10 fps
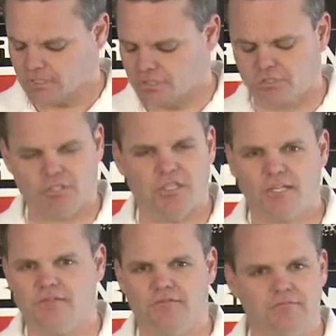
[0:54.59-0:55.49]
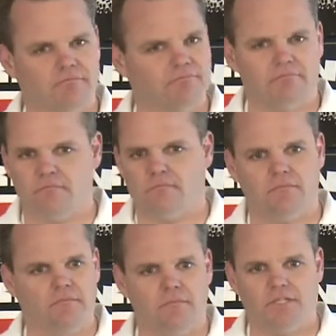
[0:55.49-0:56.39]
Sure enough,
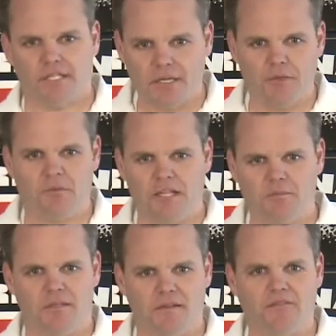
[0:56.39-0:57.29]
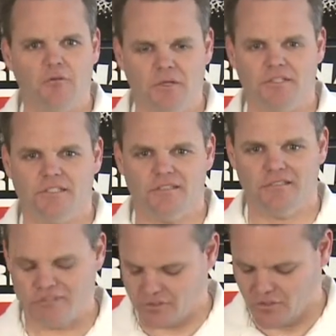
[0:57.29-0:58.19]
you're going to get a replacement on that fork seal.
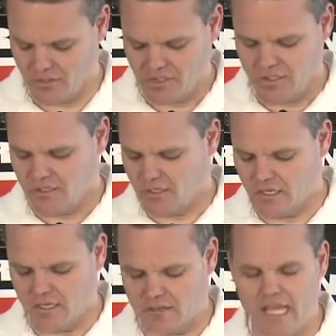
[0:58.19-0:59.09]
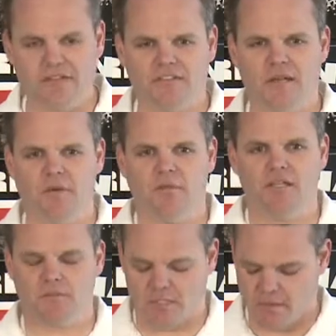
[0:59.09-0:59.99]
So lifetime
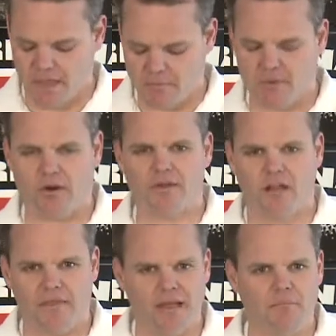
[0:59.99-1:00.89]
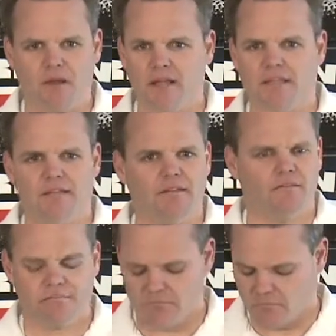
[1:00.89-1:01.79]
replacement on that part, on that bike,
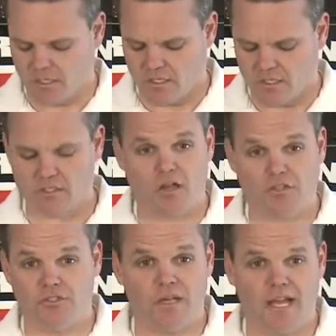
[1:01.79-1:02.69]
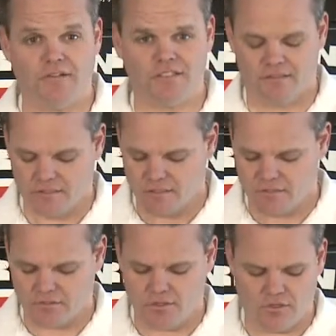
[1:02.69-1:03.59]
as long as you have it.
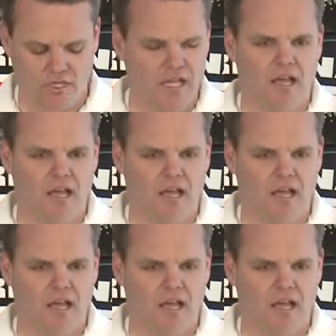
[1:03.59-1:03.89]
So